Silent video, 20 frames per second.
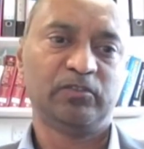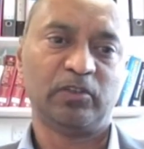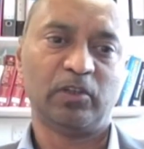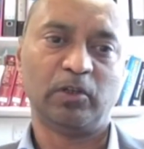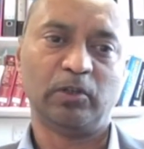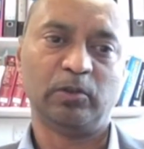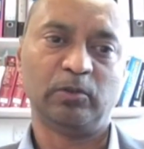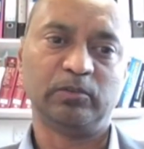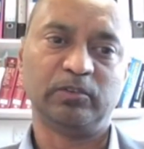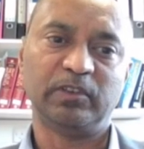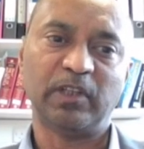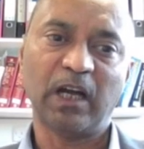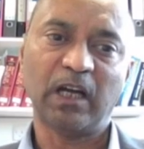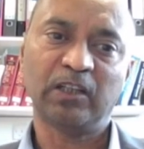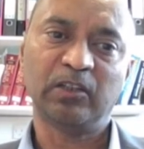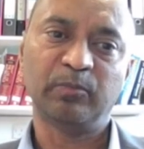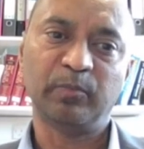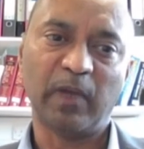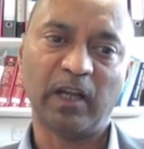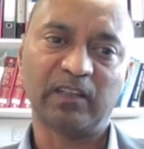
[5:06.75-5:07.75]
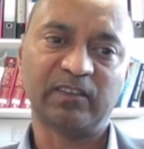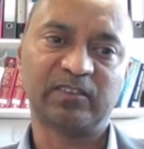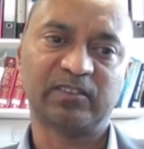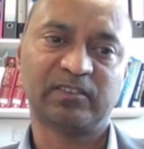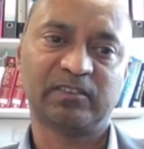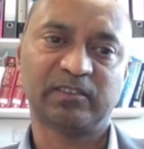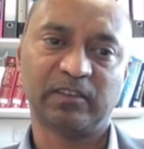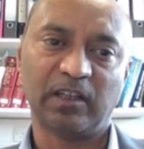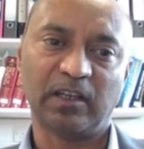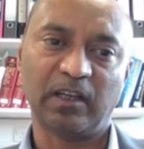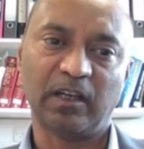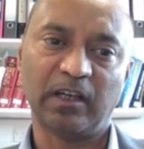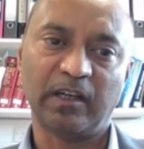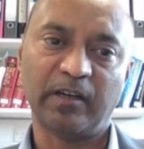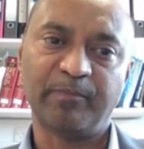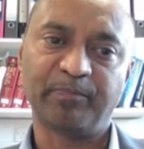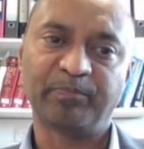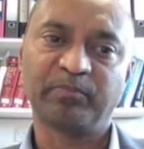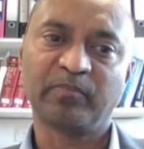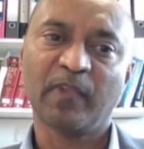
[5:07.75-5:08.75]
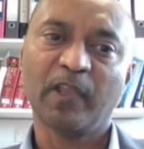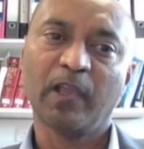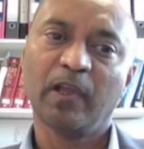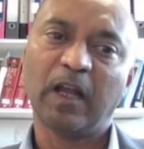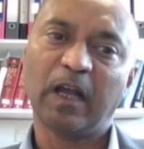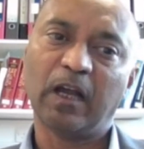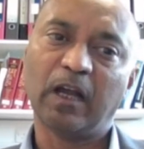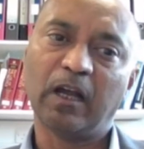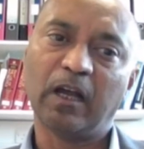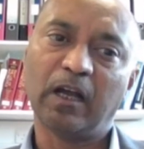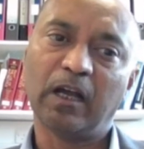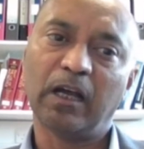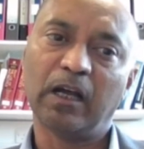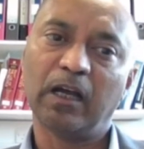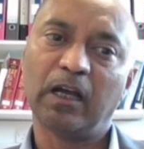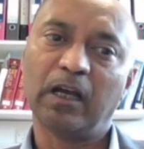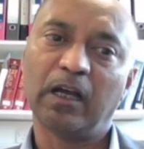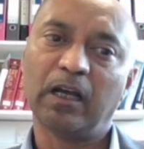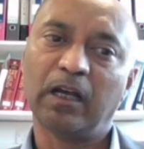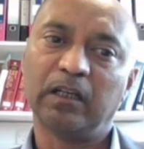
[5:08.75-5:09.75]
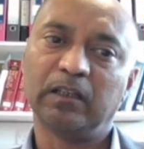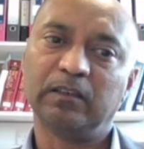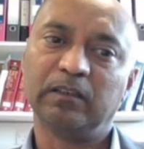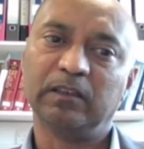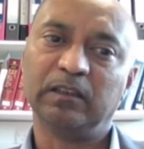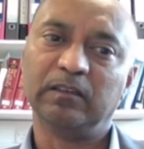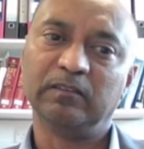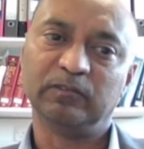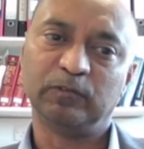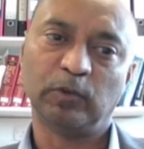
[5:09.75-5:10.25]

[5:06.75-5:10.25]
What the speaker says: So that makes, that